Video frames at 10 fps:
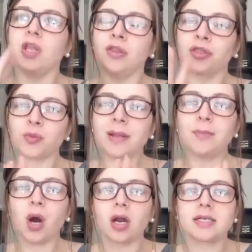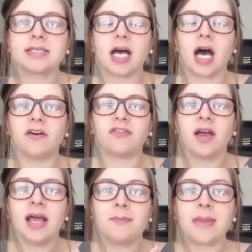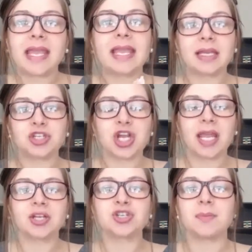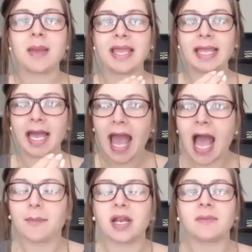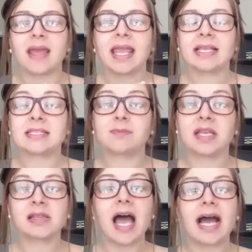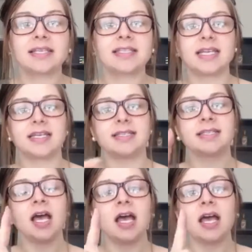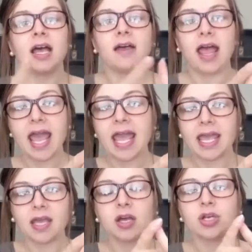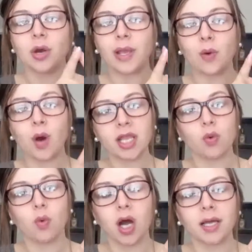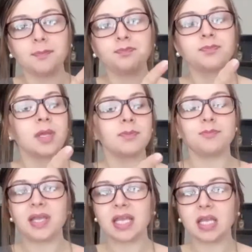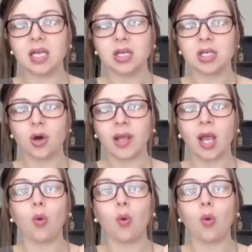3 parts of making a change and making a habit and making something last is A, knowing what you want, B, knowing